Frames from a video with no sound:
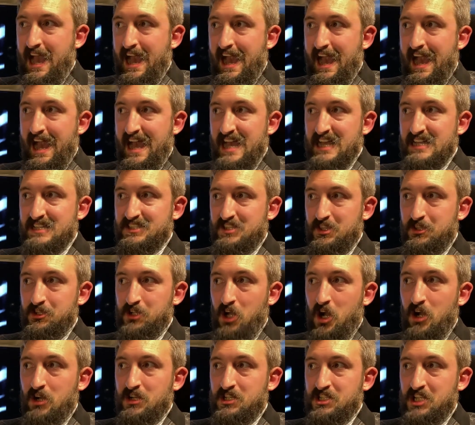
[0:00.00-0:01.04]
as the
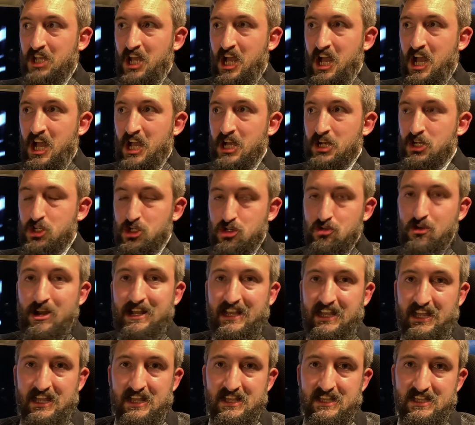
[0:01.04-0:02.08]
Doctor
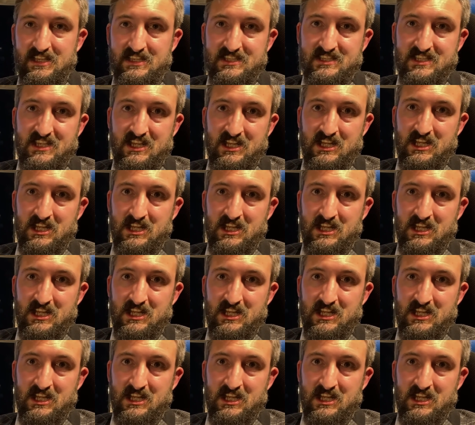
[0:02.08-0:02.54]
triggers